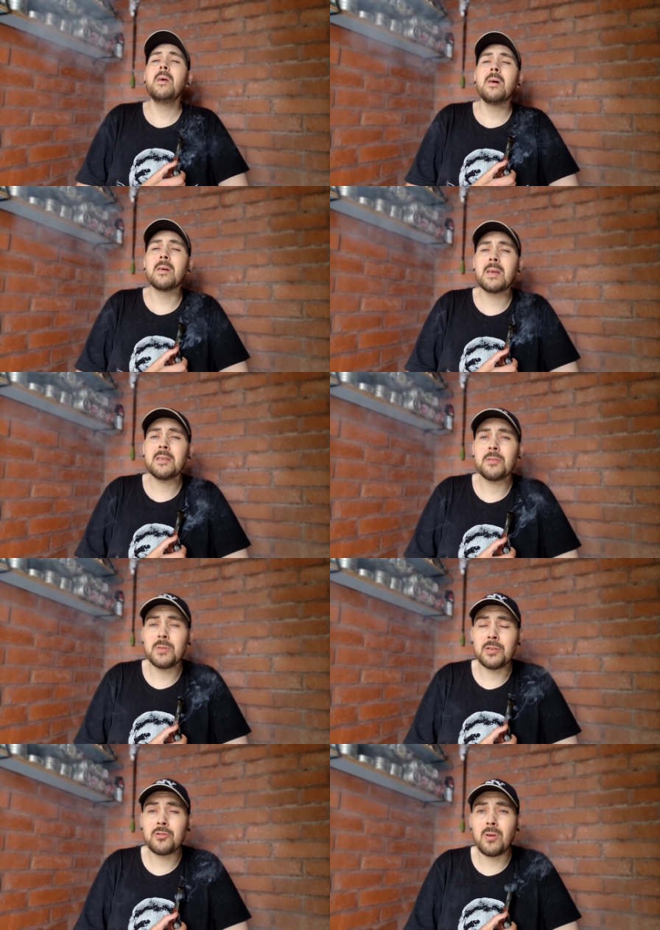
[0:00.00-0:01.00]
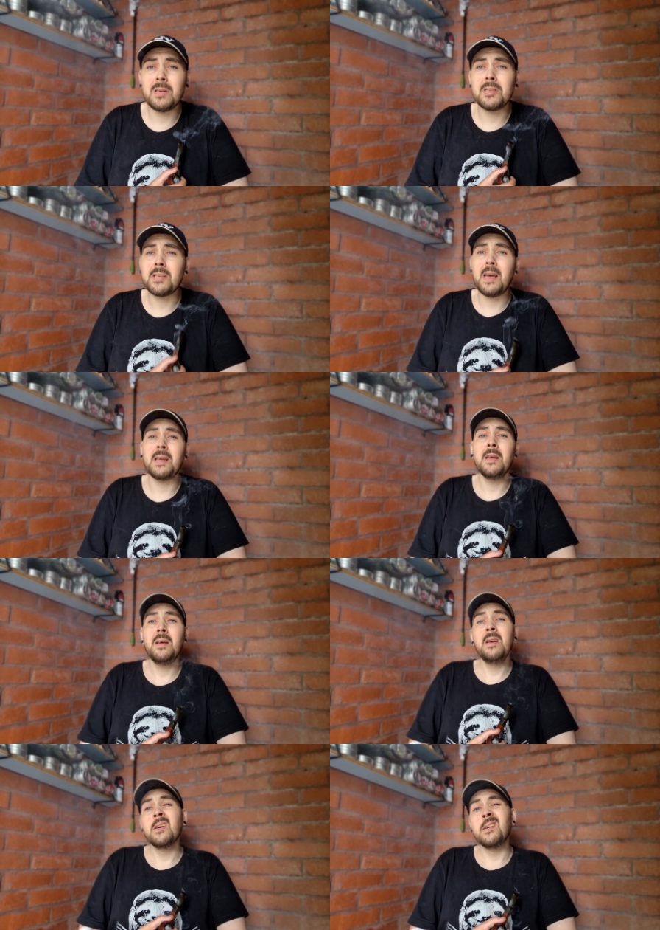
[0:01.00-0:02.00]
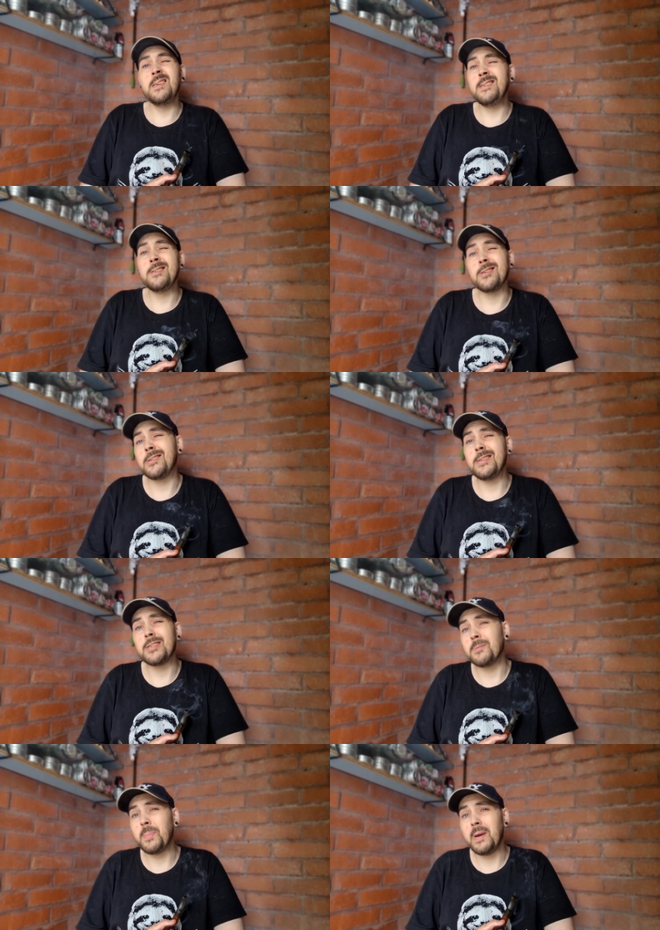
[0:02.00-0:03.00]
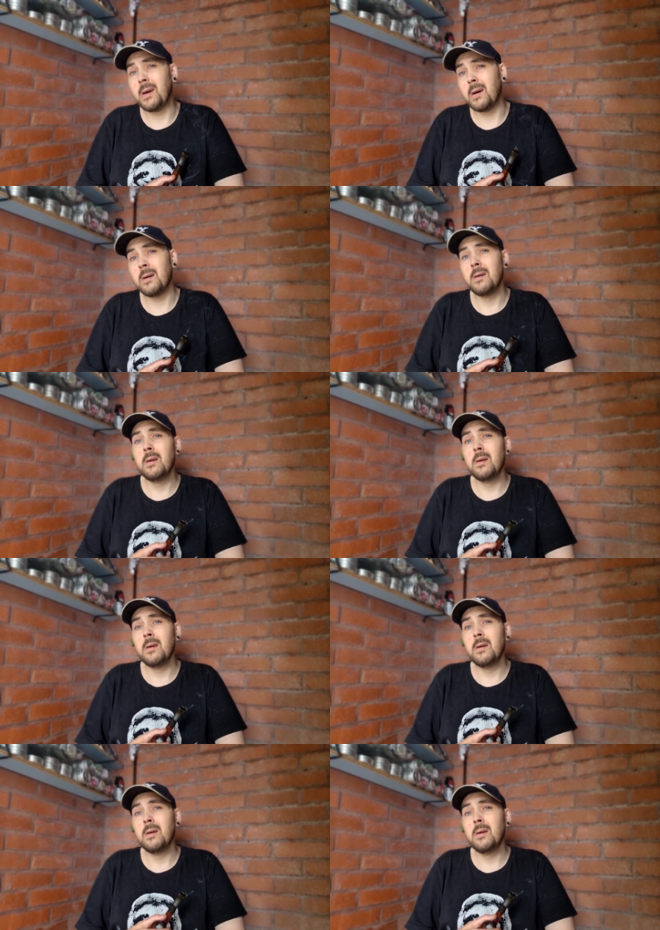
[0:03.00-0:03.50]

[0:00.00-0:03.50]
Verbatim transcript: I guess I'm just trying to say, I didn't just disappear.